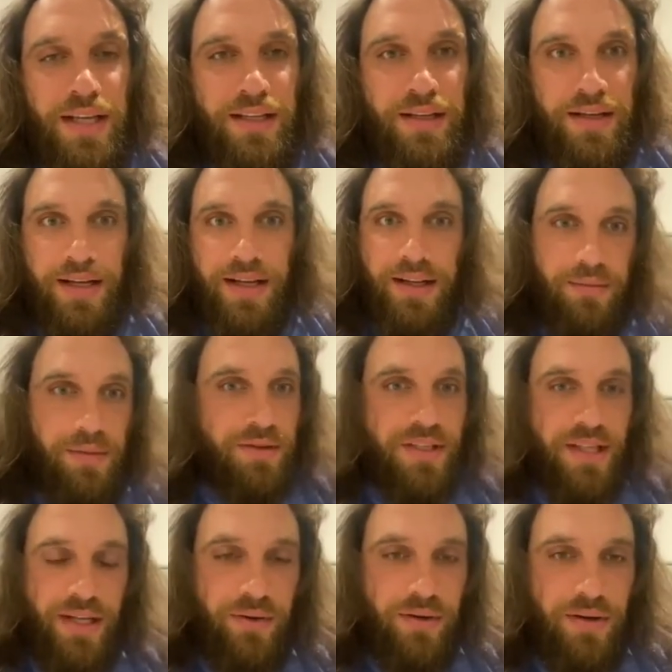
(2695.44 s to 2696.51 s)
to Calum, I was
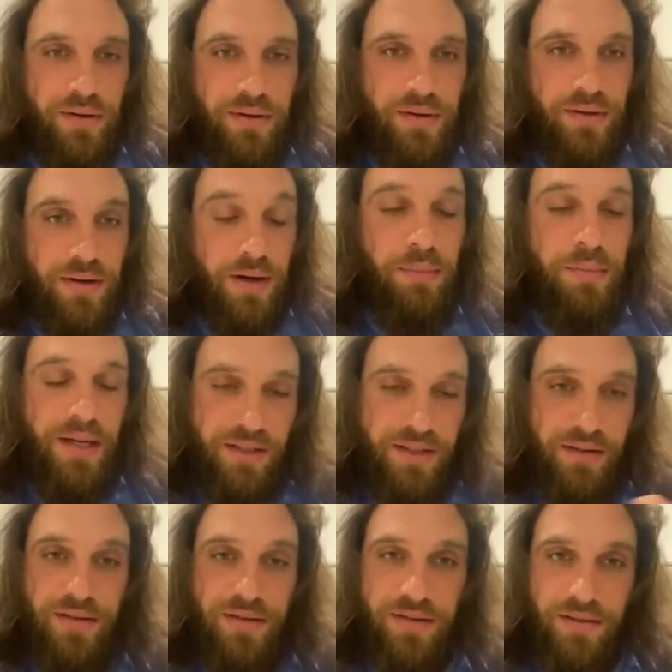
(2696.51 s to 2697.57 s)
like, "Oh, my
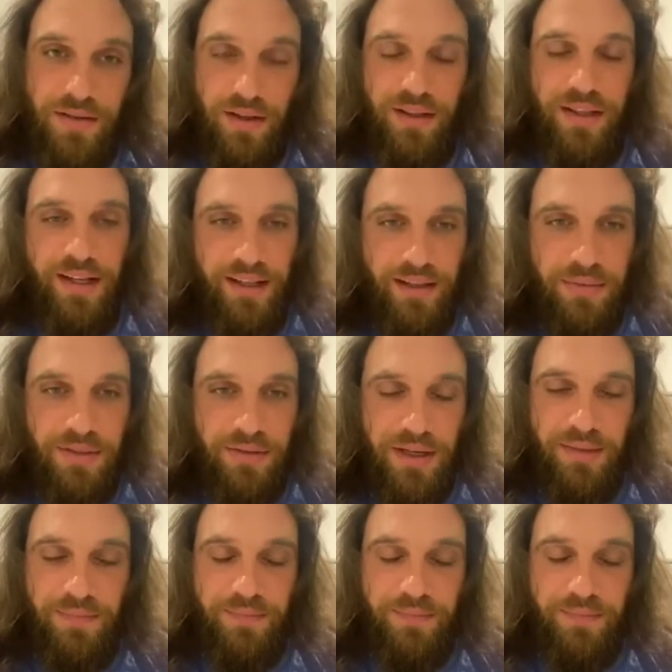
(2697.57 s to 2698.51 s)
son's called Calum as well."